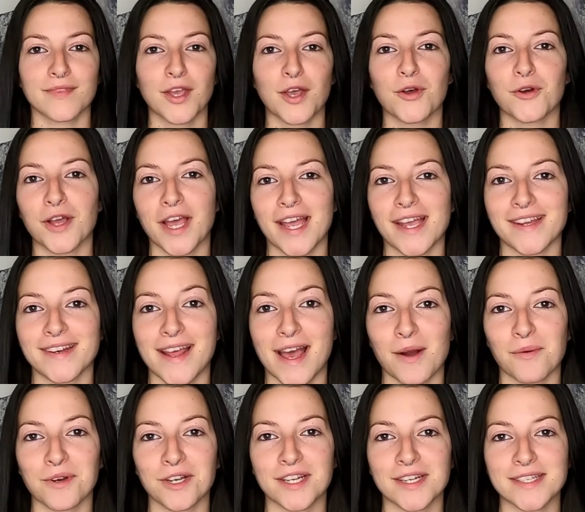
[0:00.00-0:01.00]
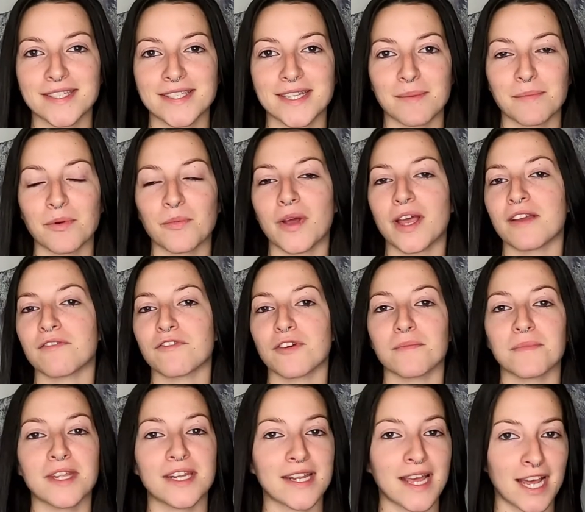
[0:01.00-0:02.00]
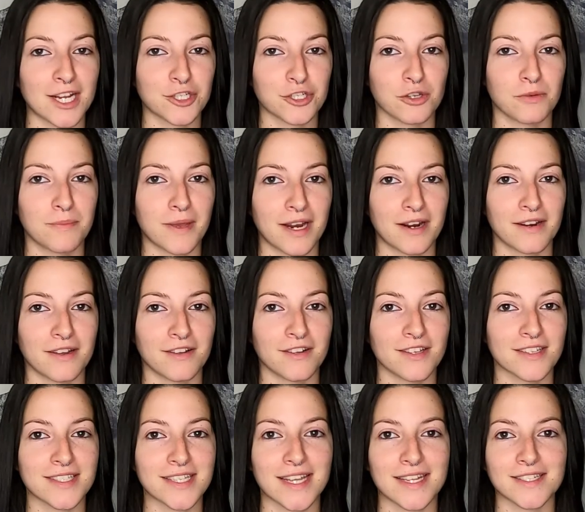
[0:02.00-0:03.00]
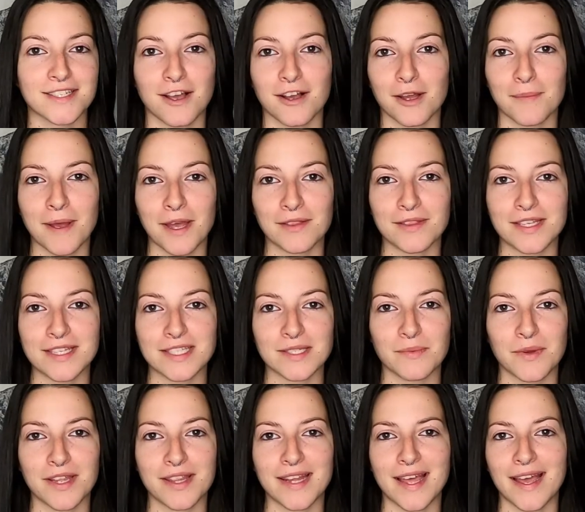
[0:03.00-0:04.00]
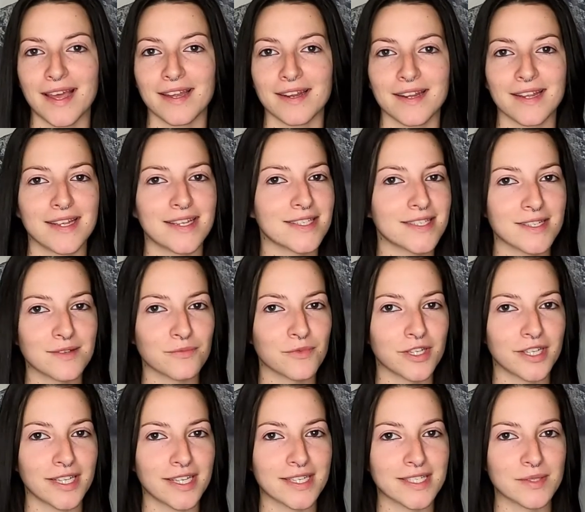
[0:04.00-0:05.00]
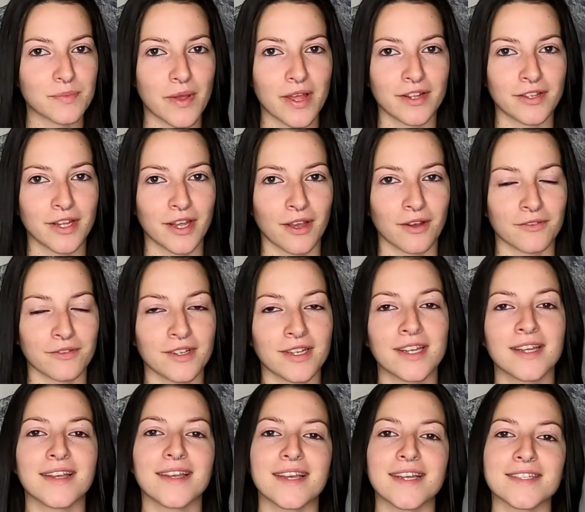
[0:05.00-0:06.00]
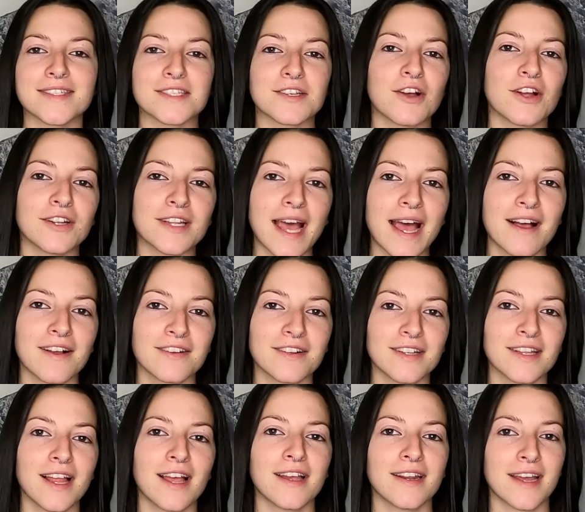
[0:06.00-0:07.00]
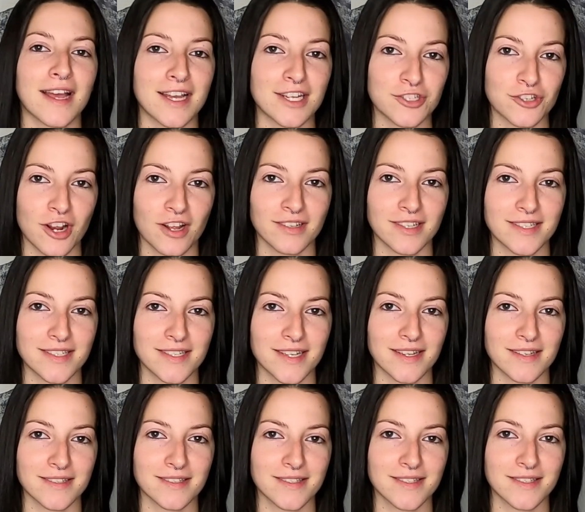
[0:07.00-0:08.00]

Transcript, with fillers: Okay, now we're going to step away from the natural burials and talk about this one that isn't really as well known. It's called alkaline hydrolysis.